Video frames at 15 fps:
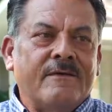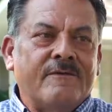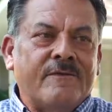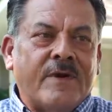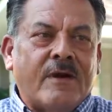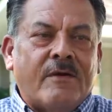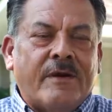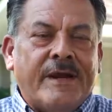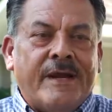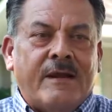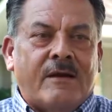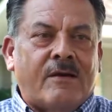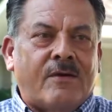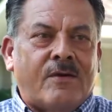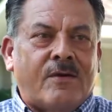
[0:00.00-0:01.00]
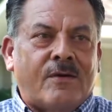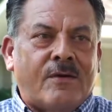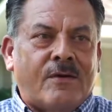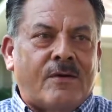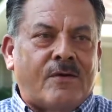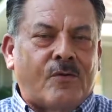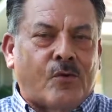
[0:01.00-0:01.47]
very
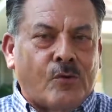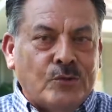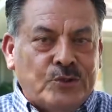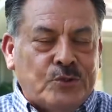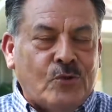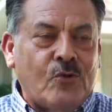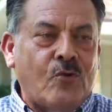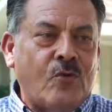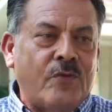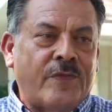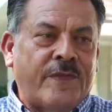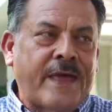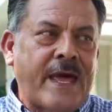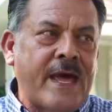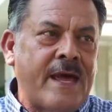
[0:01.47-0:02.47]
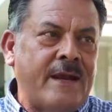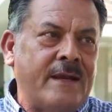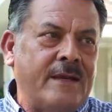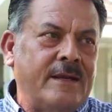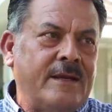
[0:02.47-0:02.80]
crucial that